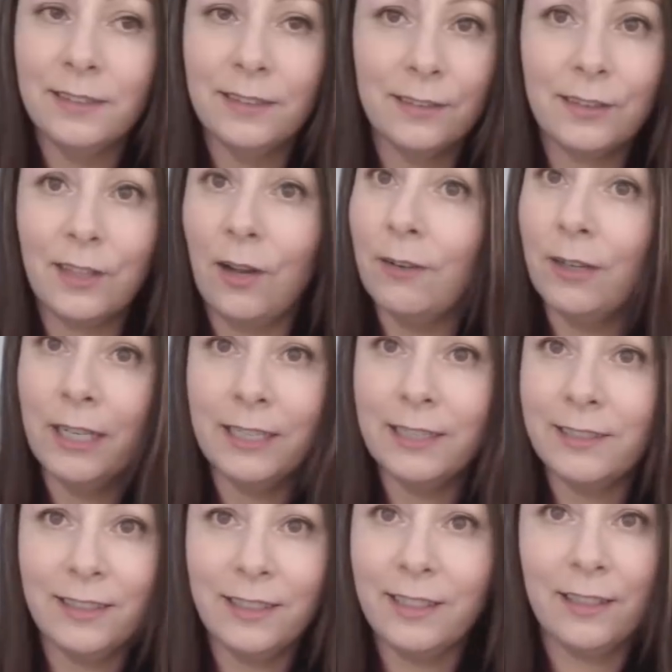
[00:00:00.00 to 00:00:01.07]

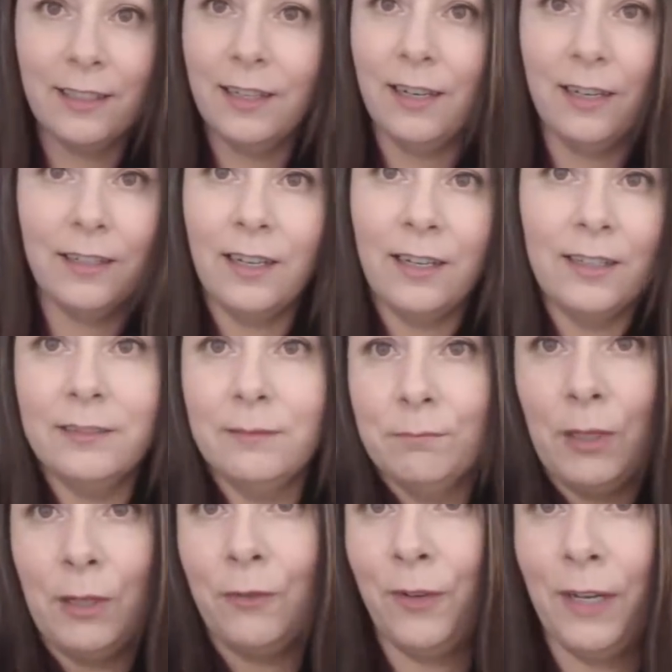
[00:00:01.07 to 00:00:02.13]
Sorry, like
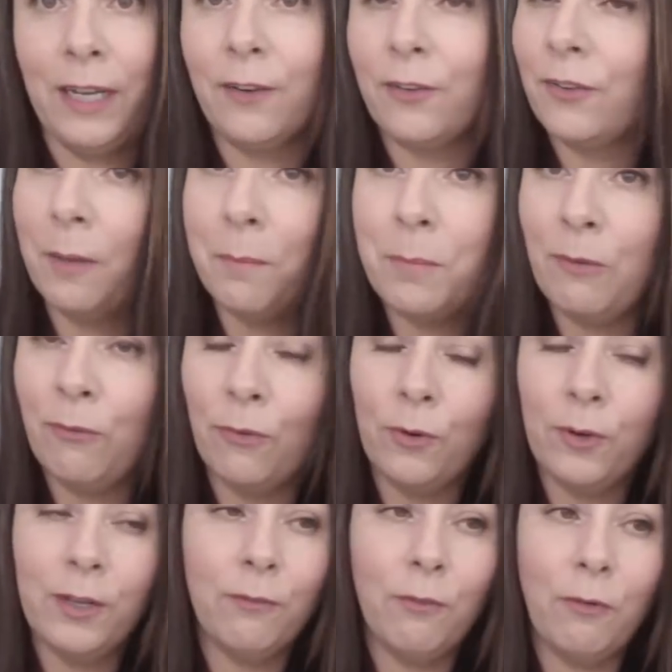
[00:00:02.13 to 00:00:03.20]
I think I've said before
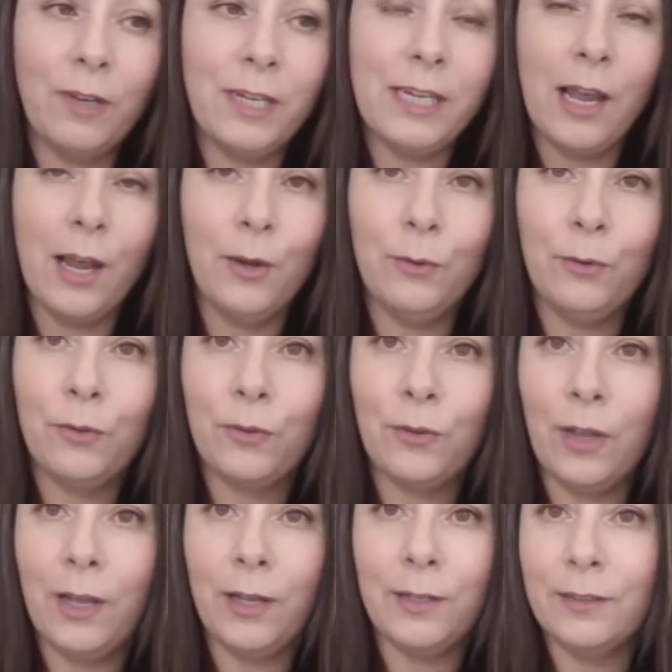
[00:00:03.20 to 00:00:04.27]
in other videos,
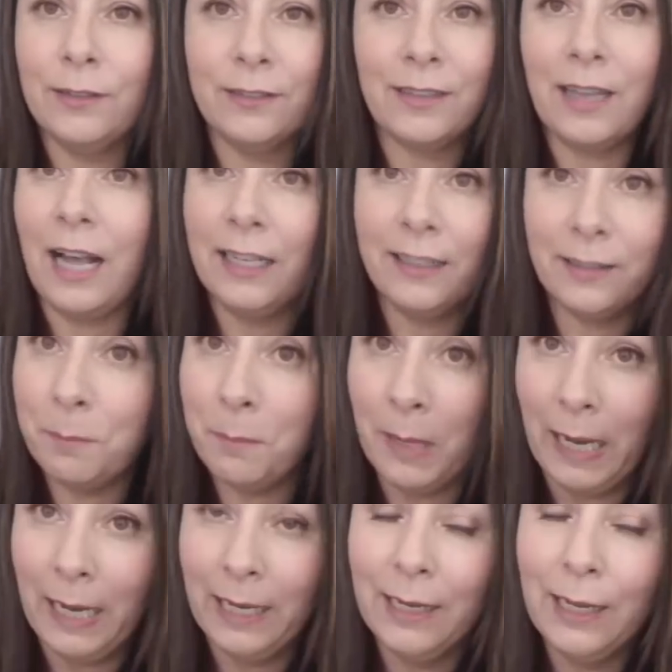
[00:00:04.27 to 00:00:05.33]
that isn't
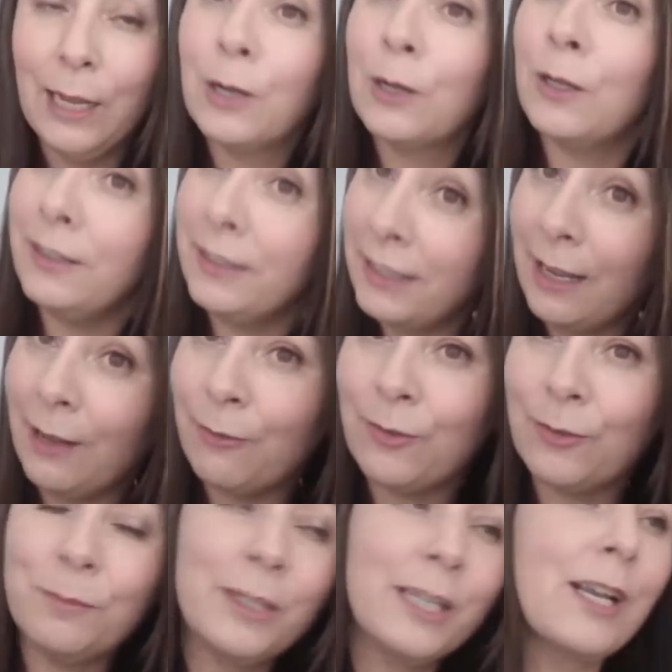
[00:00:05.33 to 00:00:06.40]
me. Because I did have
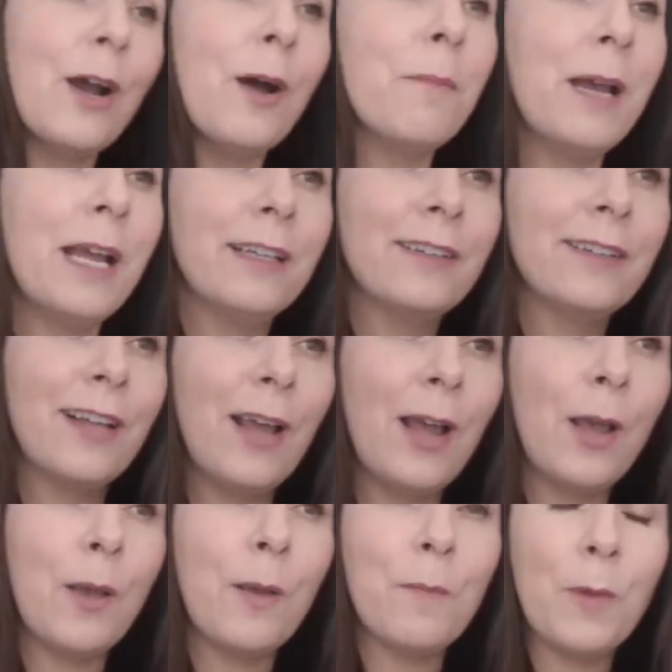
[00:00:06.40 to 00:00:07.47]
somebody comment
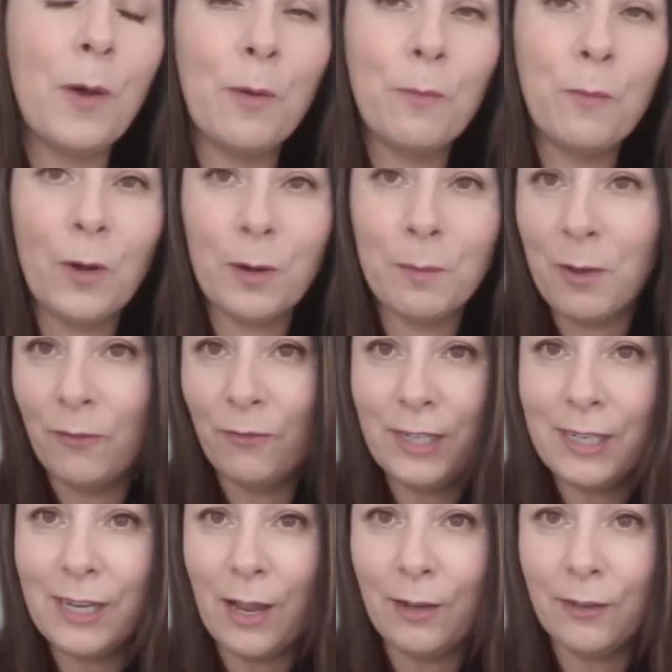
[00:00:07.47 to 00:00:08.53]
um, on one of my
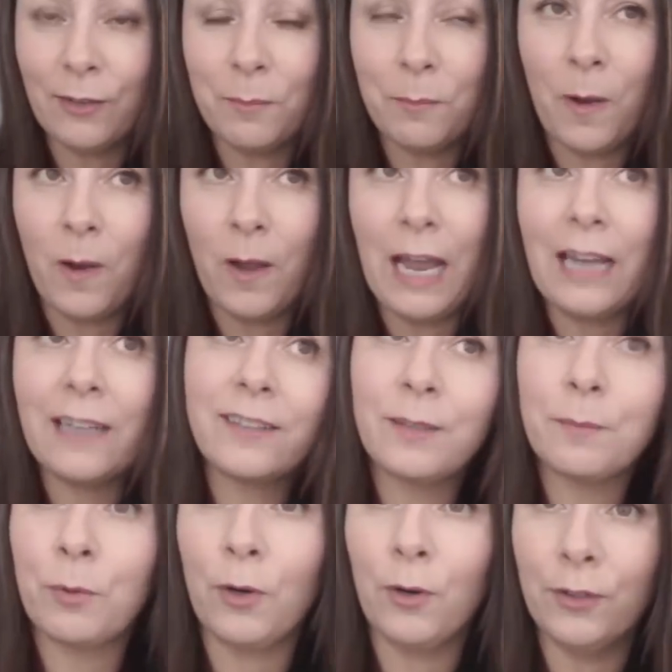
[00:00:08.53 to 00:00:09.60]
videos on my Ask
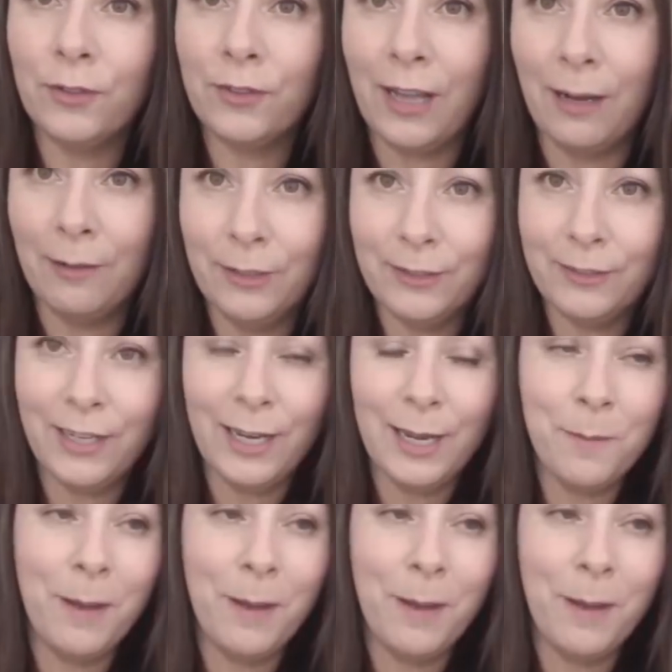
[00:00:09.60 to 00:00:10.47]
the Price guarantee